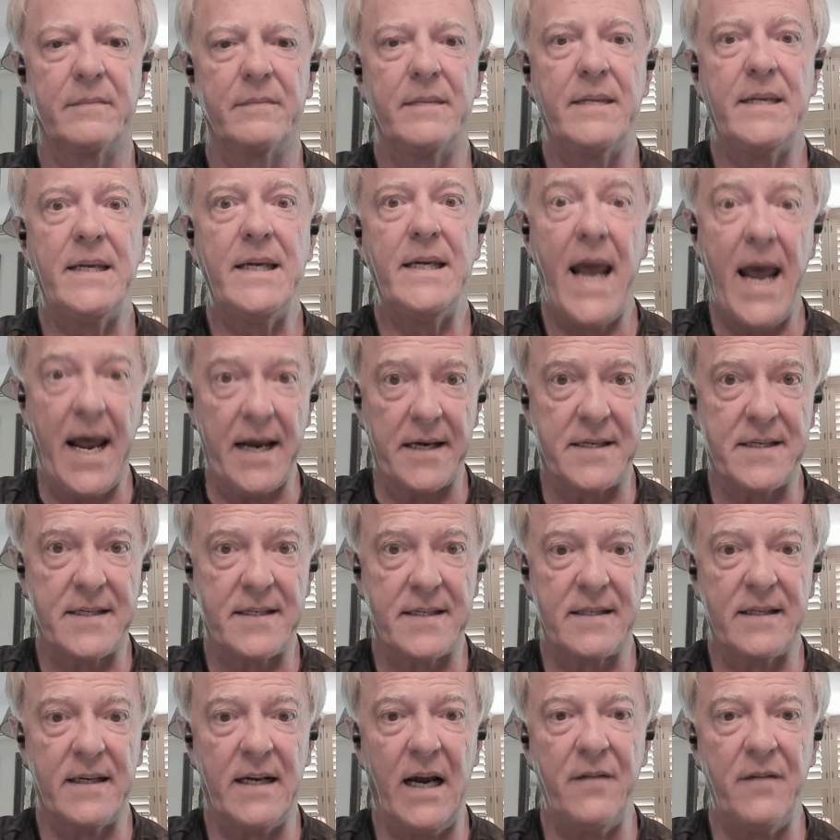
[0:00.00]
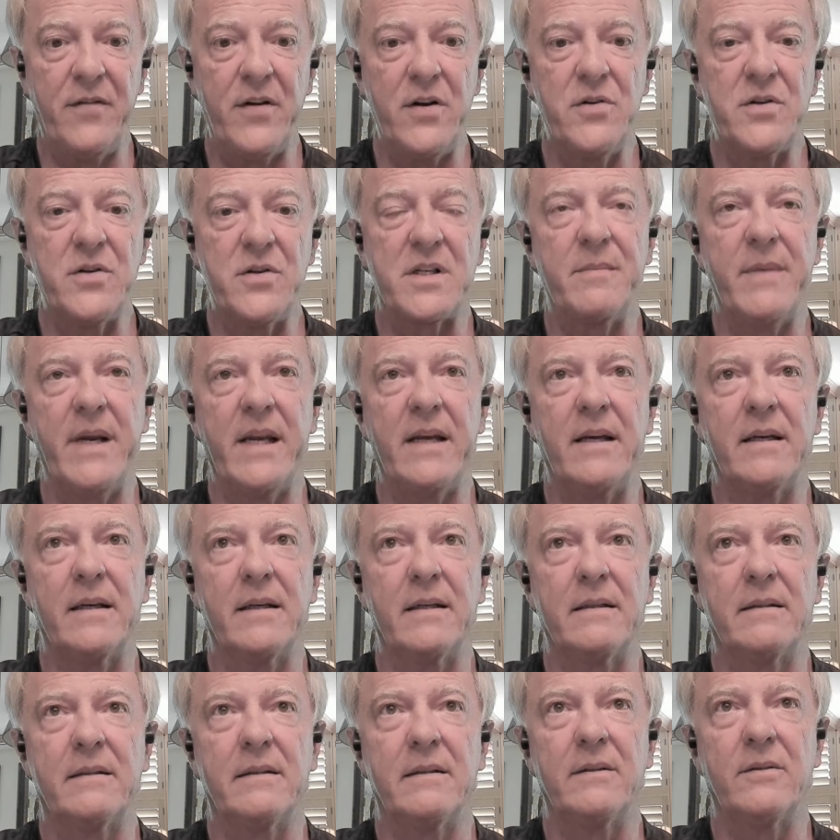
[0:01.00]
Yes, I've used them
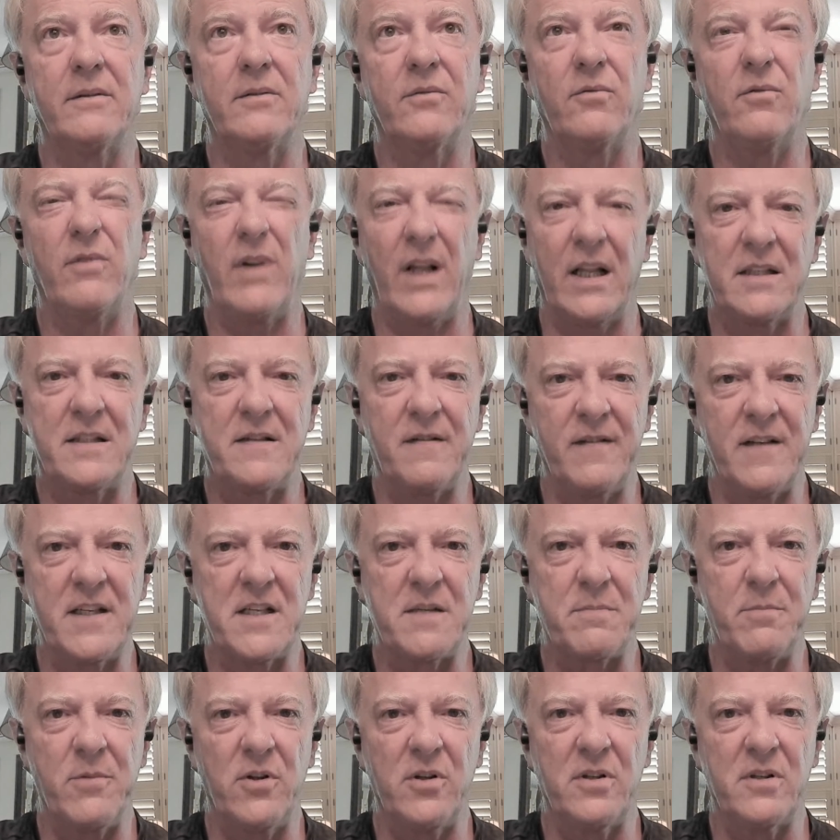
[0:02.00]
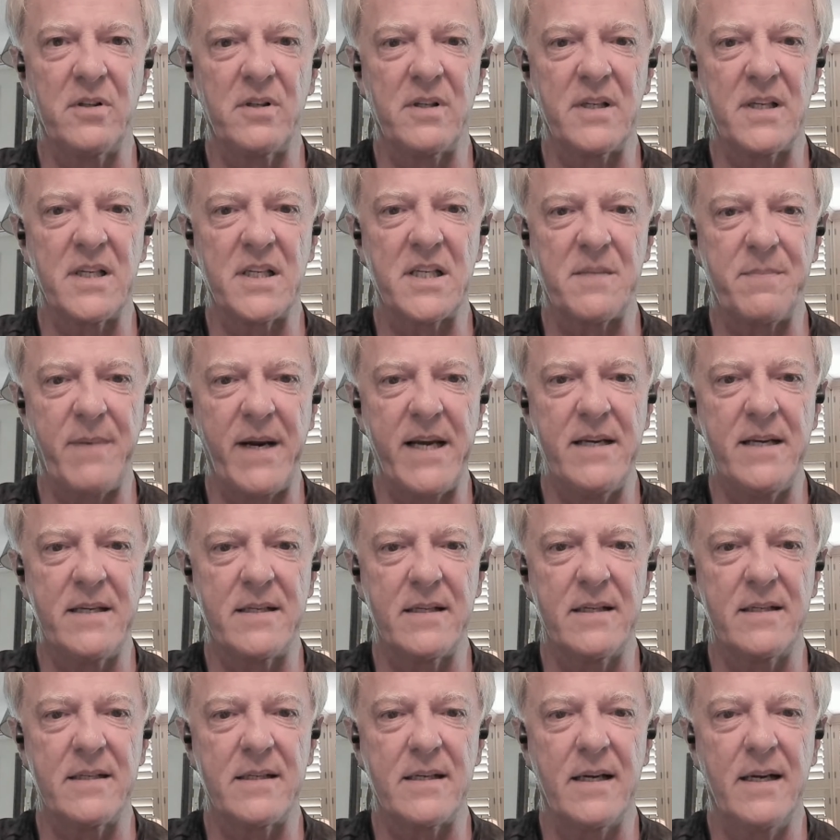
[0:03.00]
in relatively small
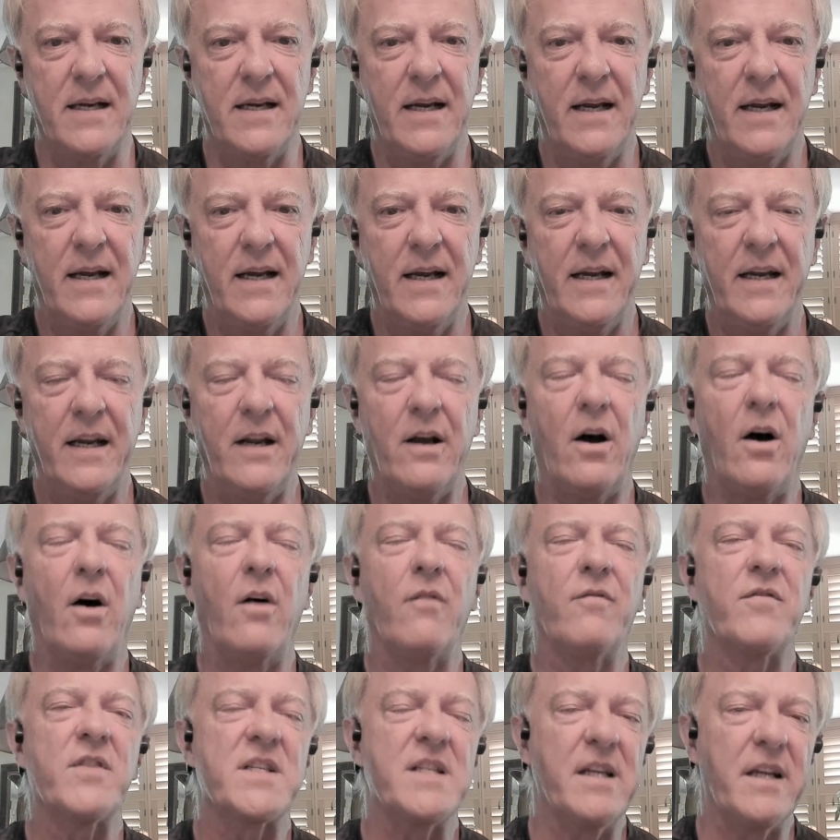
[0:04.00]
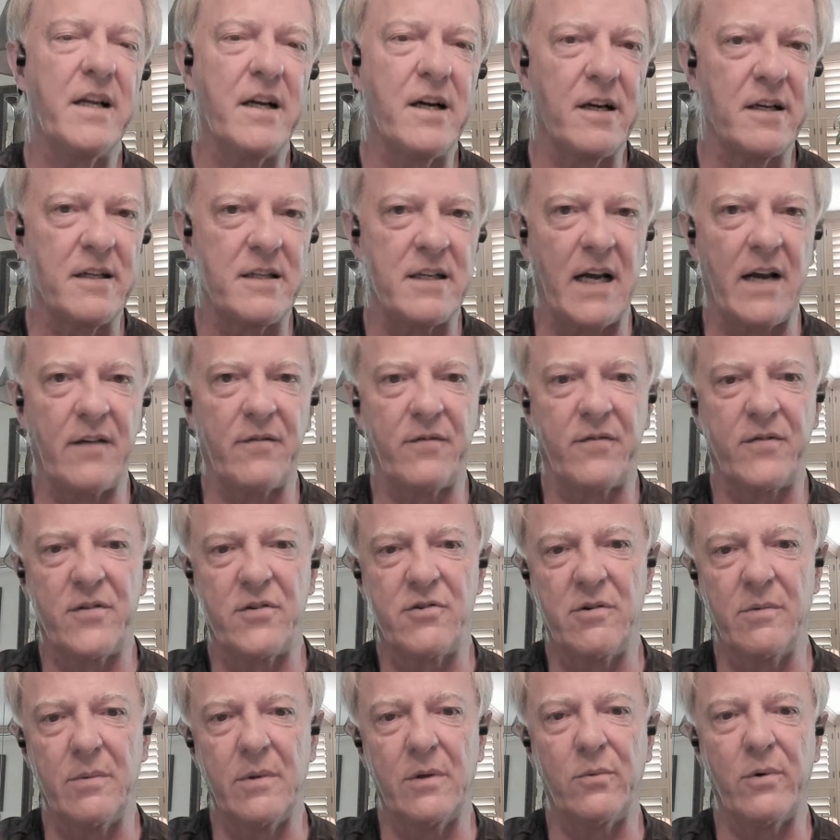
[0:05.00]
spaces. Yeah, obviously you're going to
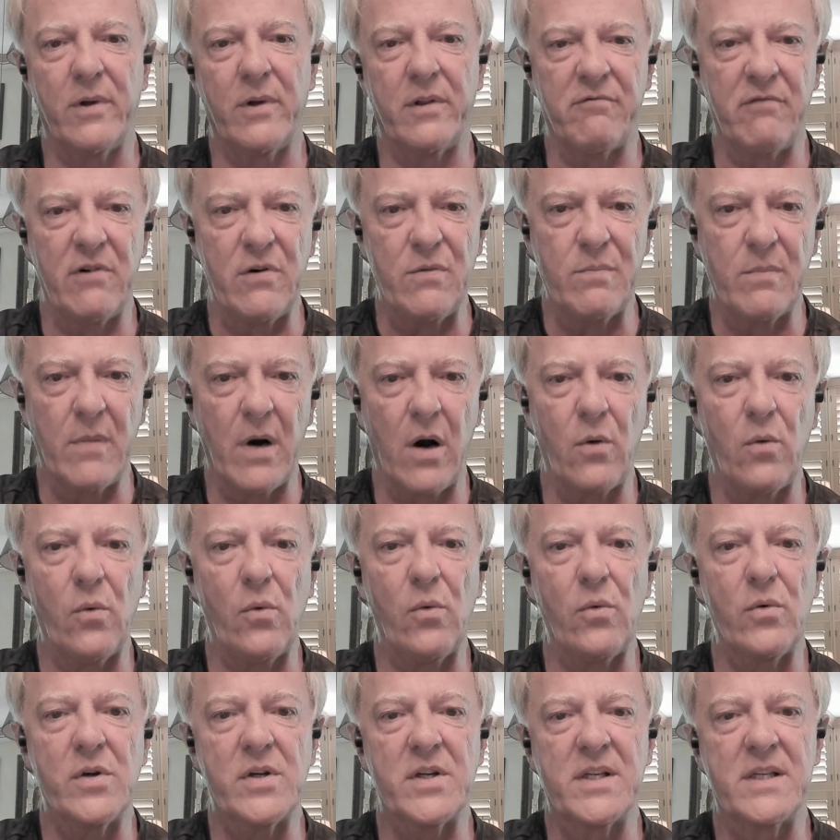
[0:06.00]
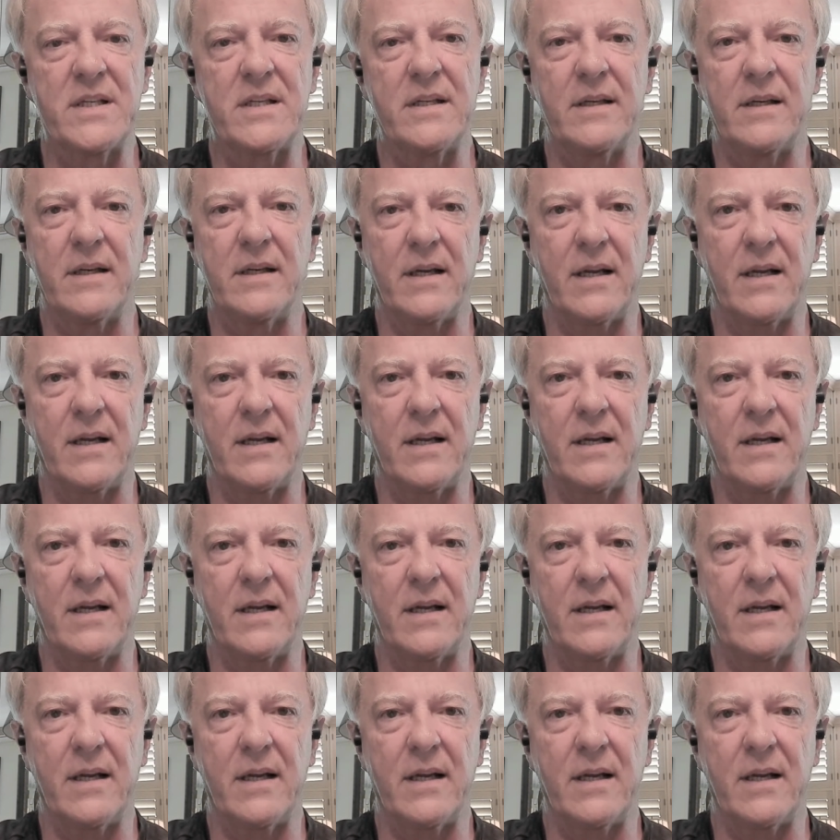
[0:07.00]
have trouble with room modes